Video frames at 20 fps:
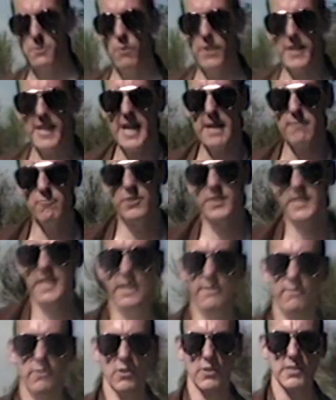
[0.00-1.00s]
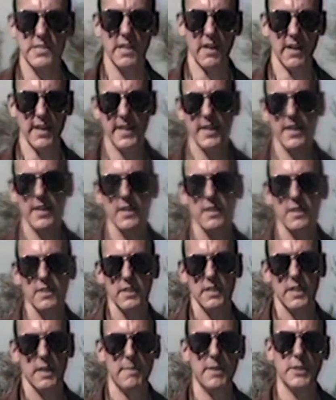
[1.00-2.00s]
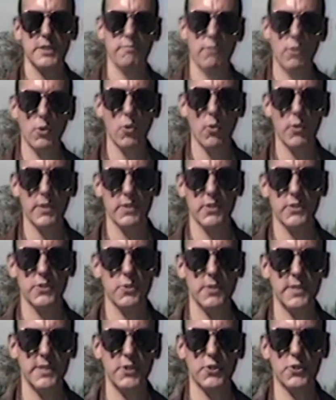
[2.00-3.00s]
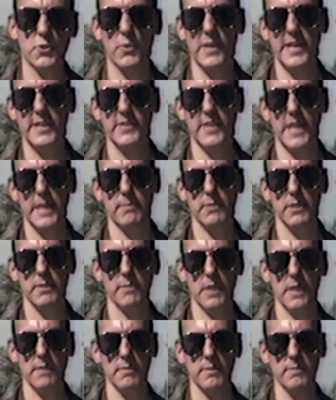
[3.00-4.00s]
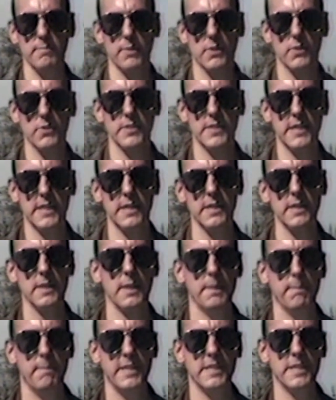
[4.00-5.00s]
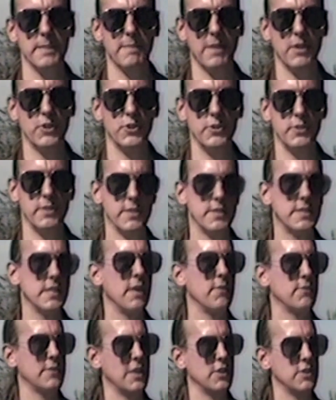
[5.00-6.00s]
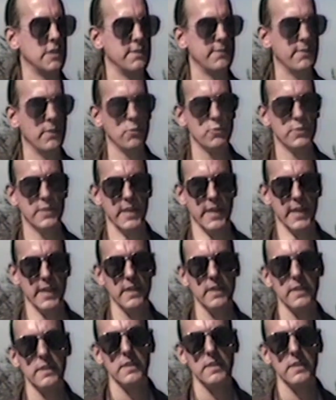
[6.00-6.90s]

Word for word: what the camera itself looks like. I'm actually recording onto a digital 8 tape at the moment because the Betamax unit itself is actually faulty.